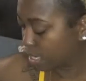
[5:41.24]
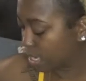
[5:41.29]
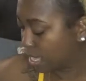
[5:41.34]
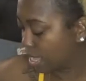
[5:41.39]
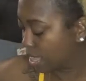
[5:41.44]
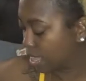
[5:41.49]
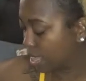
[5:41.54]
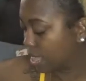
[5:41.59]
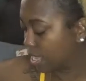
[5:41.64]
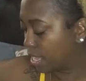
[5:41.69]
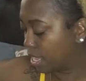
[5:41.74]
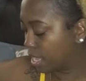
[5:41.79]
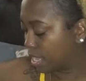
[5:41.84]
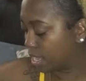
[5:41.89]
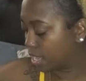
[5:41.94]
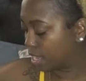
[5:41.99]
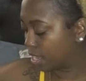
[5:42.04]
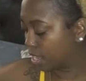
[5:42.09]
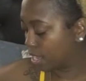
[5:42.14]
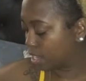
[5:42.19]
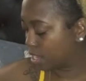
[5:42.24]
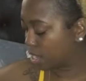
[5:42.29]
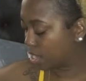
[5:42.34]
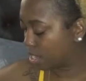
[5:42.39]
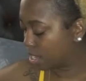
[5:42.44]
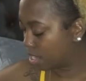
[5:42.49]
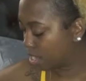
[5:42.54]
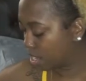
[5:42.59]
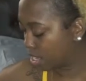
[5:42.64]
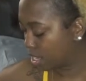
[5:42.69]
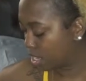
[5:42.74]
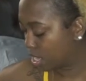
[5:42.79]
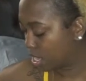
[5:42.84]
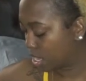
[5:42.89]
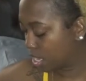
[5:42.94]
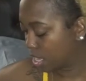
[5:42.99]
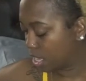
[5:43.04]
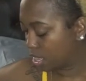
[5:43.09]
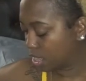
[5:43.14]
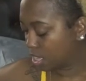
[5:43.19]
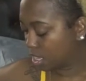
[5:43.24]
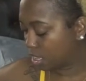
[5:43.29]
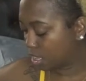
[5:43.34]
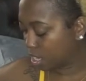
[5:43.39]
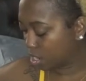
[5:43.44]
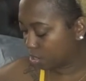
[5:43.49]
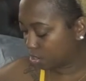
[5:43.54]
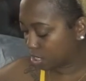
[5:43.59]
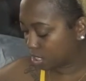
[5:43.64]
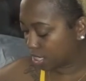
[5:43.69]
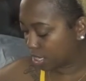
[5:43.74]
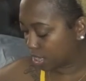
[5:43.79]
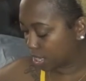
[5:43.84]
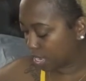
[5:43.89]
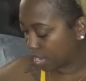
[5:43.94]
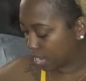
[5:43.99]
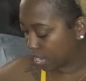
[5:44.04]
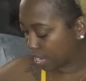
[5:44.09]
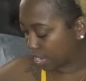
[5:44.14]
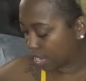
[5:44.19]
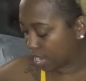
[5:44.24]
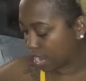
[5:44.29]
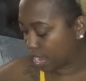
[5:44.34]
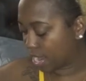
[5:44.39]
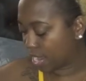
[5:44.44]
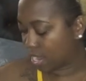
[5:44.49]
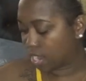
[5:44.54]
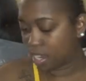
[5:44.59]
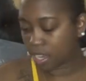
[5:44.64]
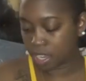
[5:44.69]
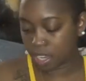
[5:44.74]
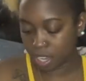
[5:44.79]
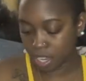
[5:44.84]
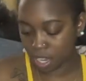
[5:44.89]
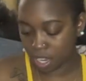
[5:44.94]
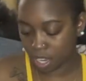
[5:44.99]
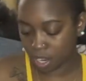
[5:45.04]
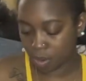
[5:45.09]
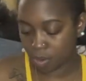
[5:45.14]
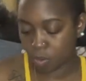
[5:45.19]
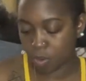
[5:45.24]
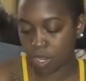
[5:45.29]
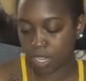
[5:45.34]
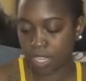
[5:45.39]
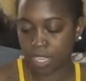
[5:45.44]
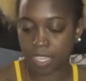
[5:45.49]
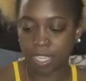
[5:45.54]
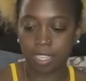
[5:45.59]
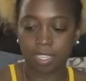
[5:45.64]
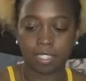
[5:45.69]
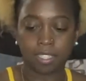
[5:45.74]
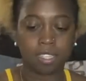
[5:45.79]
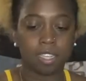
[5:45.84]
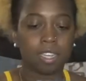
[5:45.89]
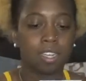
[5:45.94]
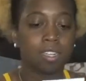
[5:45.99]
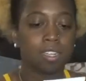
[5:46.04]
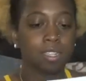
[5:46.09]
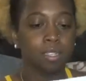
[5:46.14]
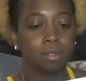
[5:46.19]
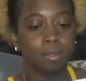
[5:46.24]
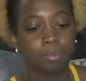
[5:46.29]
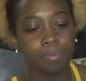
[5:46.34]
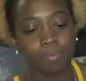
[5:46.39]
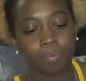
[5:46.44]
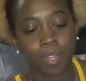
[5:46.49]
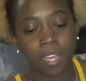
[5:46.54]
And then uh, the lotion that I got was um,